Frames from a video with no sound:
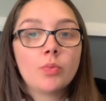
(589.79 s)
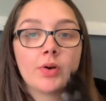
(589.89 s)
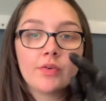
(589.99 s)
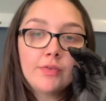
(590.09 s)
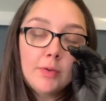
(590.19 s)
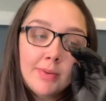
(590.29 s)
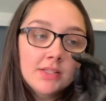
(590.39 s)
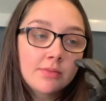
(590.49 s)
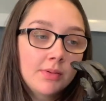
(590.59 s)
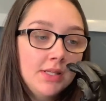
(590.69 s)
up on a few
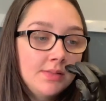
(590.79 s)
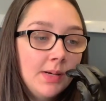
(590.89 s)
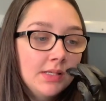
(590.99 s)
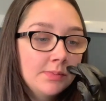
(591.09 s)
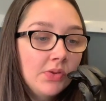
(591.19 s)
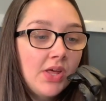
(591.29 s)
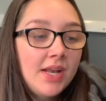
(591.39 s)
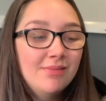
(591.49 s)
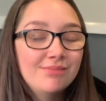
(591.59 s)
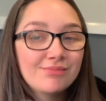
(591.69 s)
bits from Glitterbels, but
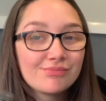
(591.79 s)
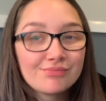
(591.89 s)
then